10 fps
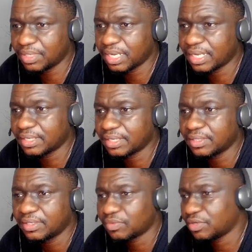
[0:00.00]
When you open
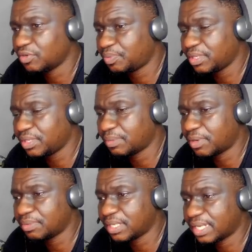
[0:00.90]
the Power BI, this
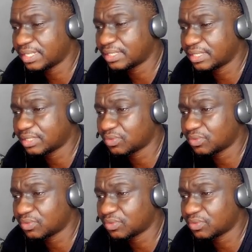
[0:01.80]
is where